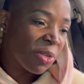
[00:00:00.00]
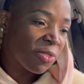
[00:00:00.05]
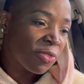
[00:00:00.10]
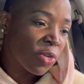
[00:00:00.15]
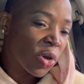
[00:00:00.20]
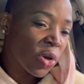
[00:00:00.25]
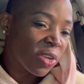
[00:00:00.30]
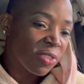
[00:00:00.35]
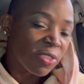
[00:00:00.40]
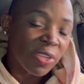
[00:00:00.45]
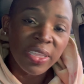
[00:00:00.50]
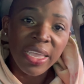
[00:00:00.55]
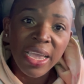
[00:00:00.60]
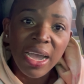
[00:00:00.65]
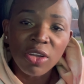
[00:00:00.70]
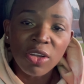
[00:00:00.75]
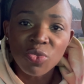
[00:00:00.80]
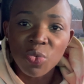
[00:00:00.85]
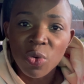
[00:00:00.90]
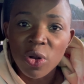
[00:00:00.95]
focus on the
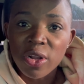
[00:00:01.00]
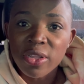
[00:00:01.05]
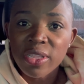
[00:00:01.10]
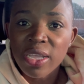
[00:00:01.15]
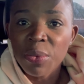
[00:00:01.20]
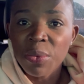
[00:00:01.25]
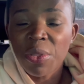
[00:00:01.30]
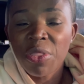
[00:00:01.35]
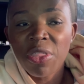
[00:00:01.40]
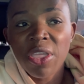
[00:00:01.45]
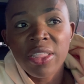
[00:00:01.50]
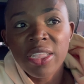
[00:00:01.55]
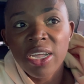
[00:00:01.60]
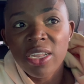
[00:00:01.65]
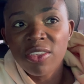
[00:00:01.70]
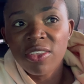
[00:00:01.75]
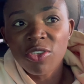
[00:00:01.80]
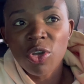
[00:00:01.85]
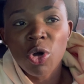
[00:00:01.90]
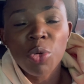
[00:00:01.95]
outward and we think that
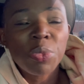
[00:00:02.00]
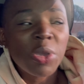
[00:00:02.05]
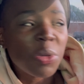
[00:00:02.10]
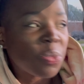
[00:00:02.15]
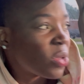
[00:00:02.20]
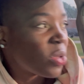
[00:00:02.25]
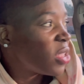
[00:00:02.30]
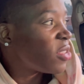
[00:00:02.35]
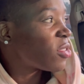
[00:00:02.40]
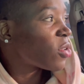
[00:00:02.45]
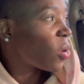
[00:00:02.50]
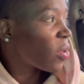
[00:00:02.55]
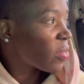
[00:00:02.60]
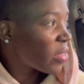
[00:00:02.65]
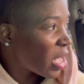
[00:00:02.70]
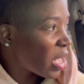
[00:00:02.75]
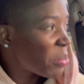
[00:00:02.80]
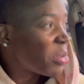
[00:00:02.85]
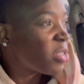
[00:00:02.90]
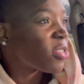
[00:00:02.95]
it's all people, it's all
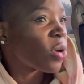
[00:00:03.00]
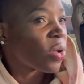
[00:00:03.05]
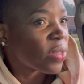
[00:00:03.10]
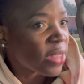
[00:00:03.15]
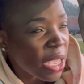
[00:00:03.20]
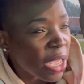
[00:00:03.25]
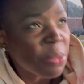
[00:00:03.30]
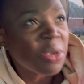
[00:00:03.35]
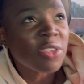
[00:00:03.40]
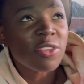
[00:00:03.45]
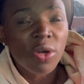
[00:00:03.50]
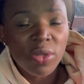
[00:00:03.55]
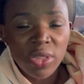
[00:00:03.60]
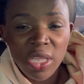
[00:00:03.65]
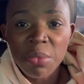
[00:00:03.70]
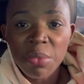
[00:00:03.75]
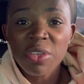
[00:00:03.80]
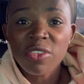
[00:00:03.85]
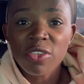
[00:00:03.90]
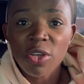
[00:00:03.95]
them, it's all them, it's all
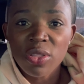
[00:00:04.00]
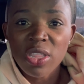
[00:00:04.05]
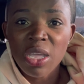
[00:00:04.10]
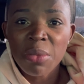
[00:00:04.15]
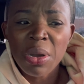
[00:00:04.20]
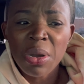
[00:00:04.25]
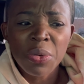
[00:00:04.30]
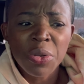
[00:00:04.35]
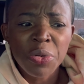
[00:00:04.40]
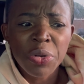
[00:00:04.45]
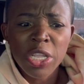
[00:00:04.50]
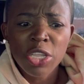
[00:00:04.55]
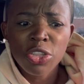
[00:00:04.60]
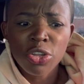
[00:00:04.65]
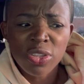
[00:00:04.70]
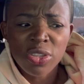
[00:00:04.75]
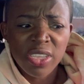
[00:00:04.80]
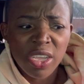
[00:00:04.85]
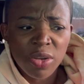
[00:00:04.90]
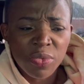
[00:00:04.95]
them, it's all them. And we really
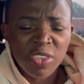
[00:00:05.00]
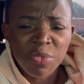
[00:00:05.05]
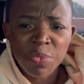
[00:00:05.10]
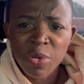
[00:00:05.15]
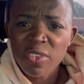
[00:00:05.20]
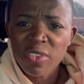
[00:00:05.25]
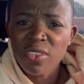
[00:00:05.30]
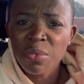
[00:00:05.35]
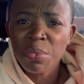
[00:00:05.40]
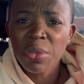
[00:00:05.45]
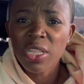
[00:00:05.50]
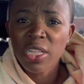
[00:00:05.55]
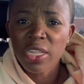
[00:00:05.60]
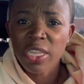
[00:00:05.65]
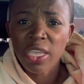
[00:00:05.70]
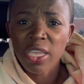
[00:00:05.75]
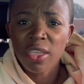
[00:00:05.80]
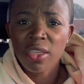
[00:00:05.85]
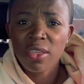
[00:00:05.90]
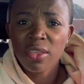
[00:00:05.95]
don't take
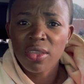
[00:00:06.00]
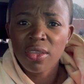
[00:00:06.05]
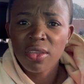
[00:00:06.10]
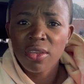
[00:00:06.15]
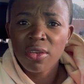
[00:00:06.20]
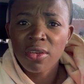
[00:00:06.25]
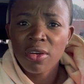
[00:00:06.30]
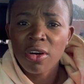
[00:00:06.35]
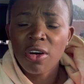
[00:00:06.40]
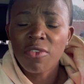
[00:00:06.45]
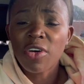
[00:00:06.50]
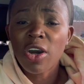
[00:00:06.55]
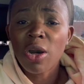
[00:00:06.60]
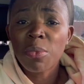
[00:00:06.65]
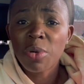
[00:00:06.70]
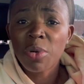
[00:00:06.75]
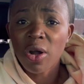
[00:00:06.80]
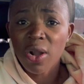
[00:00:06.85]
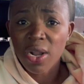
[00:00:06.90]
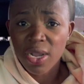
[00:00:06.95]
responsibility of our
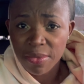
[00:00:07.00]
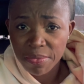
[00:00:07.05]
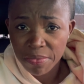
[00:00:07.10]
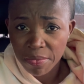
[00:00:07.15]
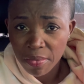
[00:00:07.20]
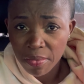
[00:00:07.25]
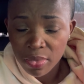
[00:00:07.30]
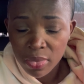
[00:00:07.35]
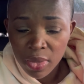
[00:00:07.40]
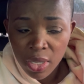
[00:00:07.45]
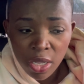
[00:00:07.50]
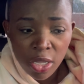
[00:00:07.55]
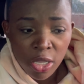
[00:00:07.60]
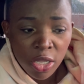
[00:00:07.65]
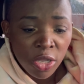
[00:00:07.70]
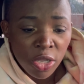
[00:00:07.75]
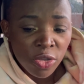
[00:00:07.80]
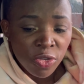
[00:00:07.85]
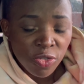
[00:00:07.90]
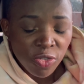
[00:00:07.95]
part.
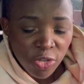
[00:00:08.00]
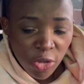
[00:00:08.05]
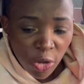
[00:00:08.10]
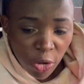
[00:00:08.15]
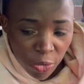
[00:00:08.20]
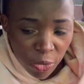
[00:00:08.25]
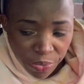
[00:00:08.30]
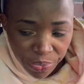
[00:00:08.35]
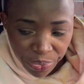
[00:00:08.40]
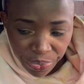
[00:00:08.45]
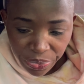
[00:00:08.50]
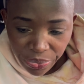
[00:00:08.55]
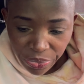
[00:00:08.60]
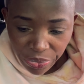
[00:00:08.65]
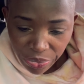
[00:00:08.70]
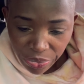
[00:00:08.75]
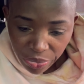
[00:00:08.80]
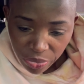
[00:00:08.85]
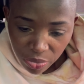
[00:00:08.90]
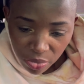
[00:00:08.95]
So
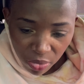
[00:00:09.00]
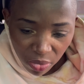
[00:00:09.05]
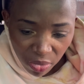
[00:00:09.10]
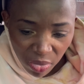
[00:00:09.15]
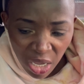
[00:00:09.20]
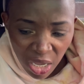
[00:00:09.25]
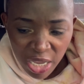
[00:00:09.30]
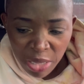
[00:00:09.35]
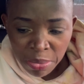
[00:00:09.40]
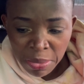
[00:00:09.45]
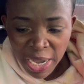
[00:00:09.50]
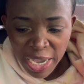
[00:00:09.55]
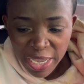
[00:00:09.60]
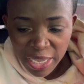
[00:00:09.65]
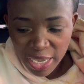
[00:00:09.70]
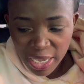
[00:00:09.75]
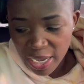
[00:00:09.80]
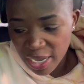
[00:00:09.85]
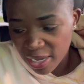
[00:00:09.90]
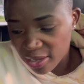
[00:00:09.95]
in my
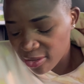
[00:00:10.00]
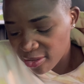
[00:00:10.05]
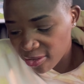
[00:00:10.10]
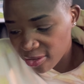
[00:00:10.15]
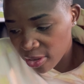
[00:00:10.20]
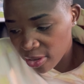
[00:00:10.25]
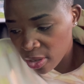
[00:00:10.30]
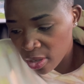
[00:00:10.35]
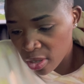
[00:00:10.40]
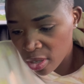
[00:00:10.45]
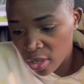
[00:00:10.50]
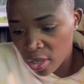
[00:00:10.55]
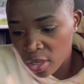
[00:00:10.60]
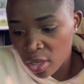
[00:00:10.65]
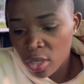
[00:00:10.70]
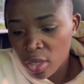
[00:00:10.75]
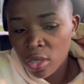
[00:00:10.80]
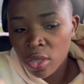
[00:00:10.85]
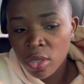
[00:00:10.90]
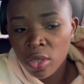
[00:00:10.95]
case,
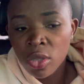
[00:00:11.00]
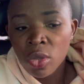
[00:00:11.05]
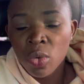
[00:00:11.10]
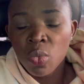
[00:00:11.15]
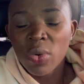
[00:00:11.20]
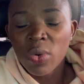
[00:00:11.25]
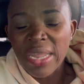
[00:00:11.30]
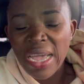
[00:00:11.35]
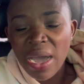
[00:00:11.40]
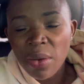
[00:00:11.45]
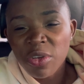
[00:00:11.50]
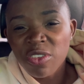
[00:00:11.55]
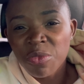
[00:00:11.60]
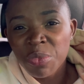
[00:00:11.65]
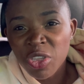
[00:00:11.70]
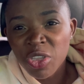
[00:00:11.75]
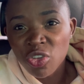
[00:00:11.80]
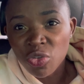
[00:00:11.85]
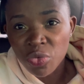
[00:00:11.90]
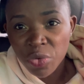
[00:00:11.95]
when I was
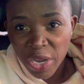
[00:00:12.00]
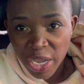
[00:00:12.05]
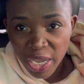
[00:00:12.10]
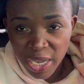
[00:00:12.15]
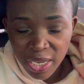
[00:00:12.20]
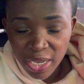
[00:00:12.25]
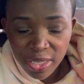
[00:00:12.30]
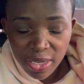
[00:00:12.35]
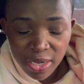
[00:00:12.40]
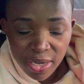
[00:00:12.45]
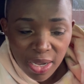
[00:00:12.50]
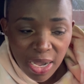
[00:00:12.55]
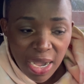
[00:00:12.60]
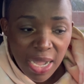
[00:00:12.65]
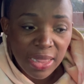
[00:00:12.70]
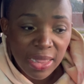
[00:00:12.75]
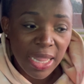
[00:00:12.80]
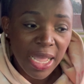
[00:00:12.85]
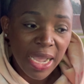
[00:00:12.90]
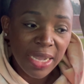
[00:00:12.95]
betrayed
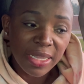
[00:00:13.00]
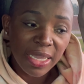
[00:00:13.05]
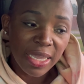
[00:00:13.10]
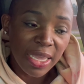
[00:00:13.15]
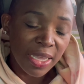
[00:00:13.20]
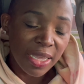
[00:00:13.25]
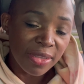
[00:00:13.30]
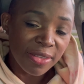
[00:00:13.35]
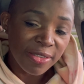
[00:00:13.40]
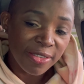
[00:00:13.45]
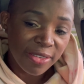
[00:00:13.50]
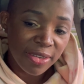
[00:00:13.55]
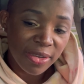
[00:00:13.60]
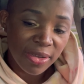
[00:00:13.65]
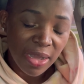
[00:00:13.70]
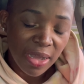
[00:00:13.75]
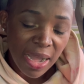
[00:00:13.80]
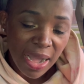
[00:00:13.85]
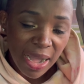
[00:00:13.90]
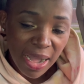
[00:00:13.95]
and lied against
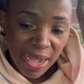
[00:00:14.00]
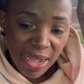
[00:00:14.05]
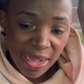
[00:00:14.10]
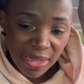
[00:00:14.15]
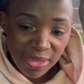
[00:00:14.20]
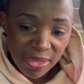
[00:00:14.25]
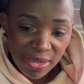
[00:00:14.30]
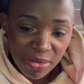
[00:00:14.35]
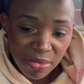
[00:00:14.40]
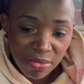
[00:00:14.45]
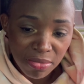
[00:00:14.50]
and